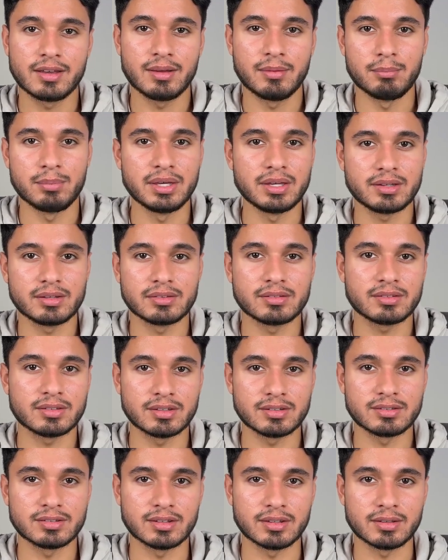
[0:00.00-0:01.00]
be
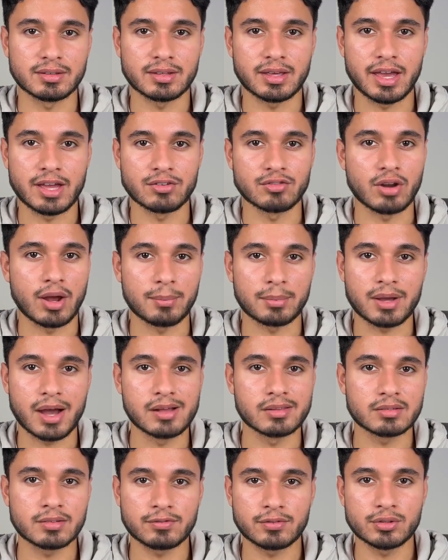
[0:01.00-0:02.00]
consistent, and drop
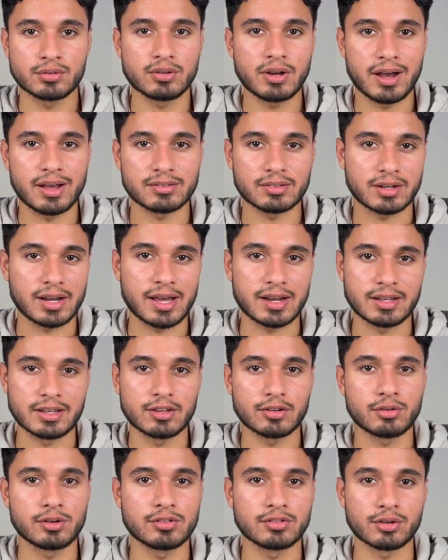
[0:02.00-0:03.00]
content for you guys on how to
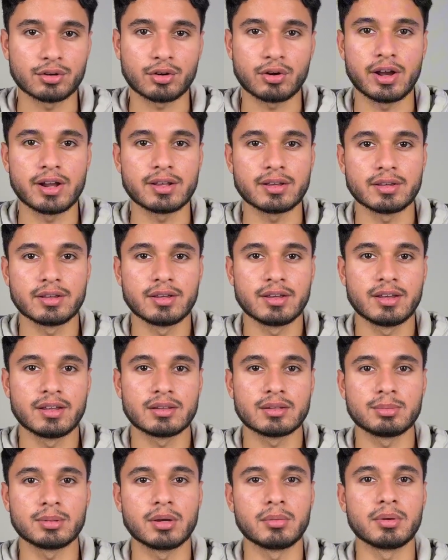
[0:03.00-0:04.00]
increase your credit
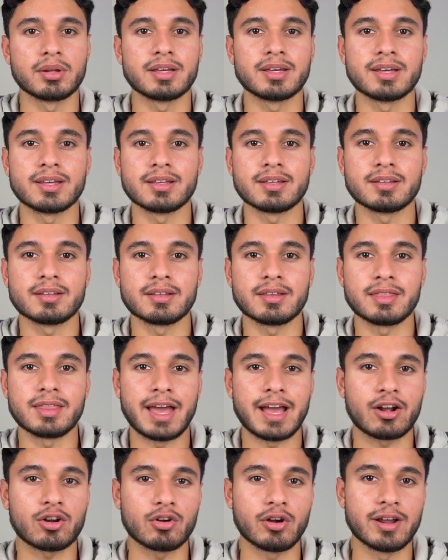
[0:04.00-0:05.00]
to be able to get
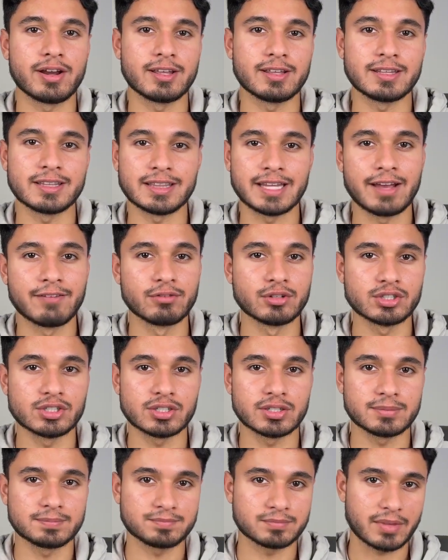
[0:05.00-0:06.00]
that credit, leverage
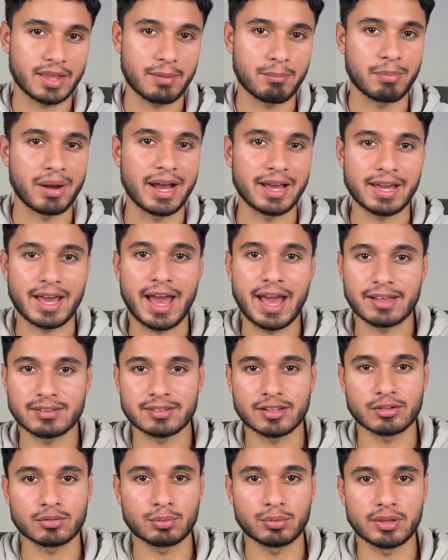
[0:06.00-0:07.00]
it, and buy
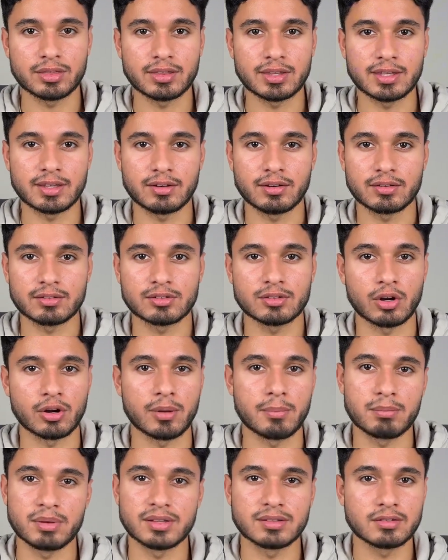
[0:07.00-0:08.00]
assets with it, start a
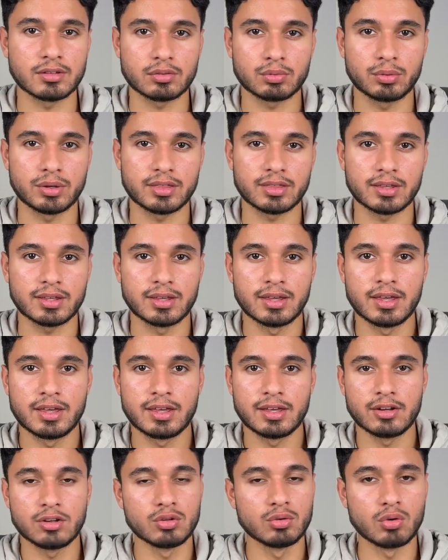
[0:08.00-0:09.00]
business with it,
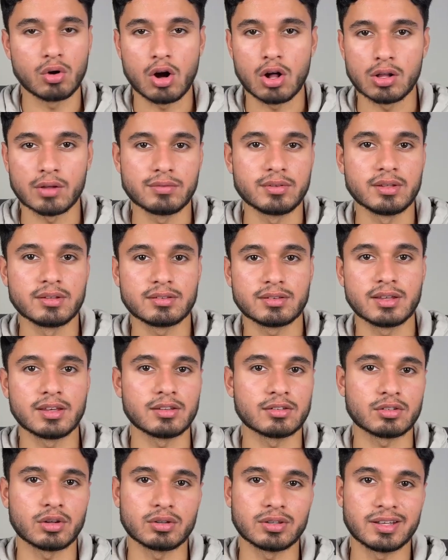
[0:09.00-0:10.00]
do all of these
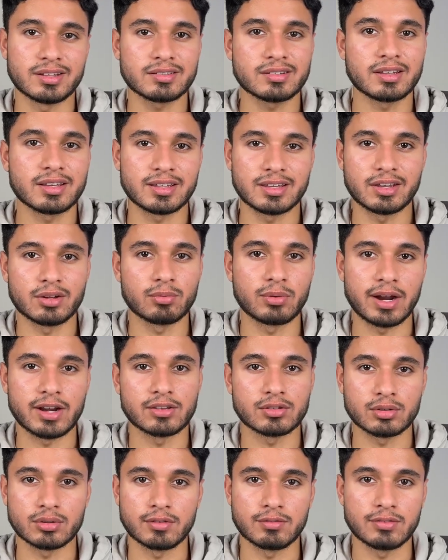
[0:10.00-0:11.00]
things. So let's get right
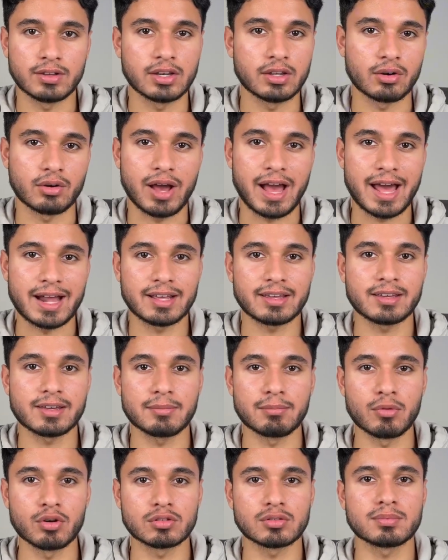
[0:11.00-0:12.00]
into the video. How to get
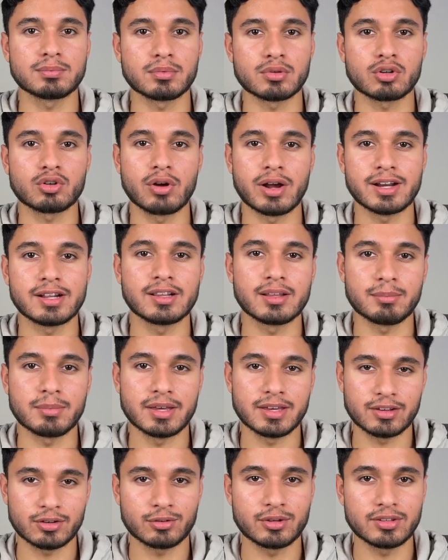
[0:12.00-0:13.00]
multiple credit limit
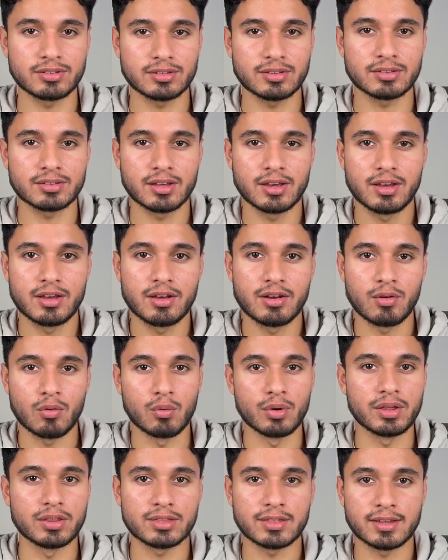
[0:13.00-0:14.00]
increases
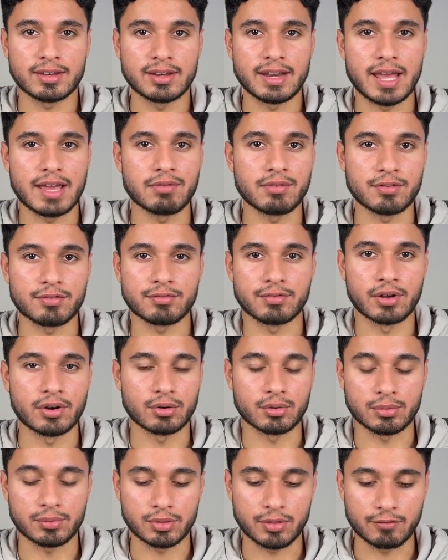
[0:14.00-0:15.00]
with Navy
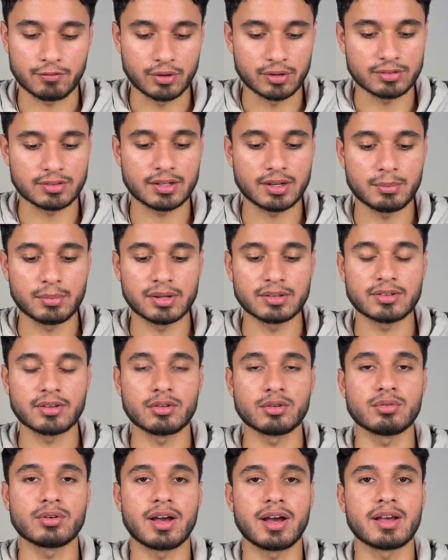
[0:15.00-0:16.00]
Federal. The first thing I'm going to tell
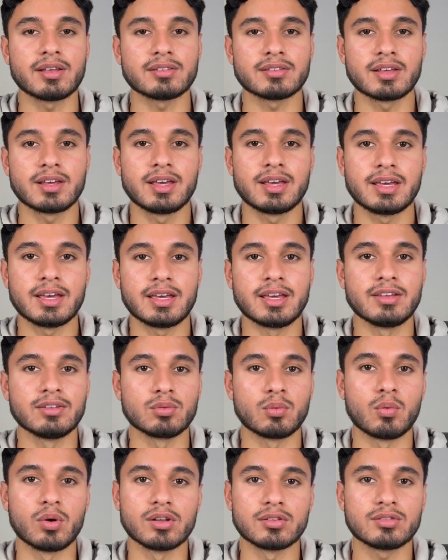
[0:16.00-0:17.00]
you guys is
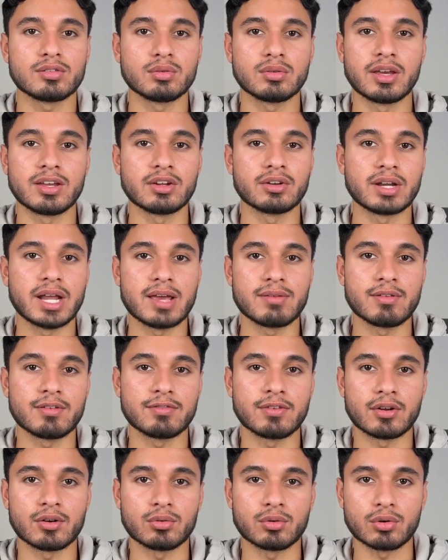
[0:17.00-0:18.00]
once you get your Navy
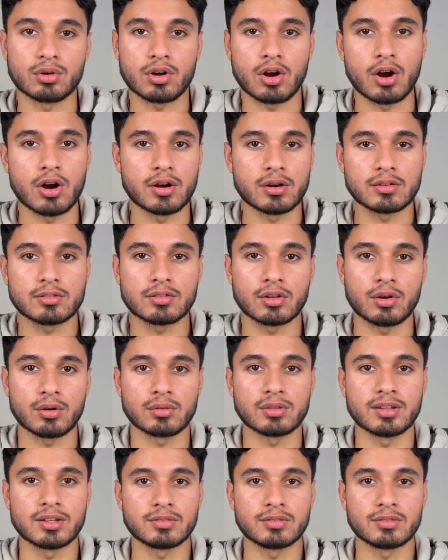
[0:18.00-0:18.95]
Federal card. So this